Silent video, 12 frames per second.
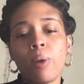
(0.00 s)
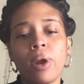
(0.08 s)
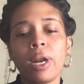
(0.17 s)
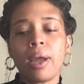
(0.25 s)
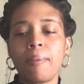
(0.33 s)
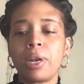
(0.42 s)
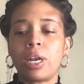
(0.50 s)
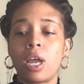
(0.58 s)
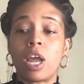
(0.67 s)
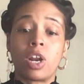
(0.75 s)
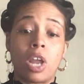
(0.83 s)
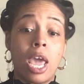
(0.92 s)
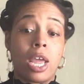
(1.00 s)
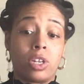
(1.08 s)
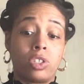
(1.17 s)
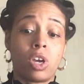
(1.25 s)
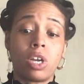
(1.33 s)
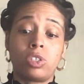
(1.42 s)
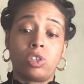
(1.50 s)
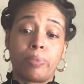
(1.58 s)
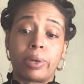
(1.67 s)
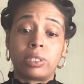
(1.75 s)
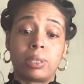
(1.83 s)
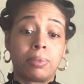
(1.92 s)
they want to come in and talk to you
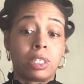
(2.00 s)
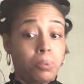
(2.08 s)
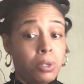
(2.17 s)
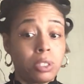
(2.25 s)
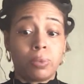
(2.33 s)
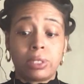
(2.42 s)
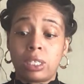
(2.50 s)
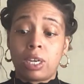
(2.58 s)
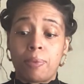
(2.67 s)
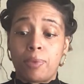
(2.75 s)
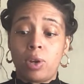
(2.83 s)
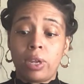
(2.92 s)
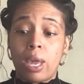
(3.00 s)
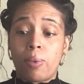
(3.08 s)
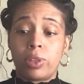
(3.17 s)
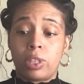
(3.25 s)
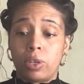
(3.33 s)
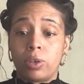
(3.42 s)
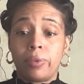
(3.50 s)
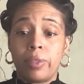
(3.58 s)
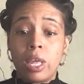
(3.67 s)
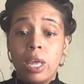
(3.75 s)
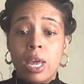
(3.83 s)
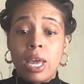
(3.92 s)
about something. The person wants to communicate with you.
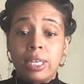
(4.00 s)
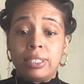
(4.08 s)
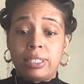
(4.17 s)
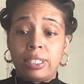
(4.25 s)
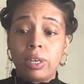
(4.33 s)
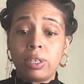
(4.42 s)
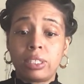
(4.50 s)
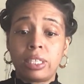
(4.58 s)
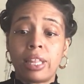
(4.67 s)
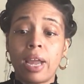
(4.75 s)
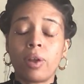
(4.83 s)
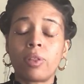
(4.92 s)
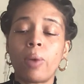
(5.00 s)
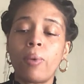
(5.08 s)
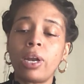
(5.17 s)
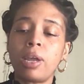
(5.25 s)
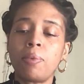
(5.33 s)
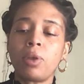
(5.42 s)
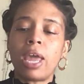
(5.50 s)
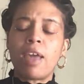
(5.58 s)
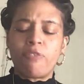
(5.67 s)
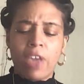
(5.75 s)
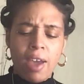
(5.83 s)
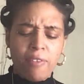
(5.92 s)
Seriously, they want to communicate.
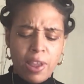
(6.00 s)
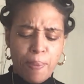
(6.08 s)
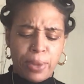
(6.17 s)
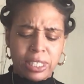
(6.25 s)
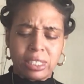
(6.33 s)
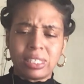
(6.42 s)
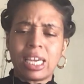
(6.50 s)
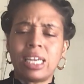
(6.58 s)
If they have any business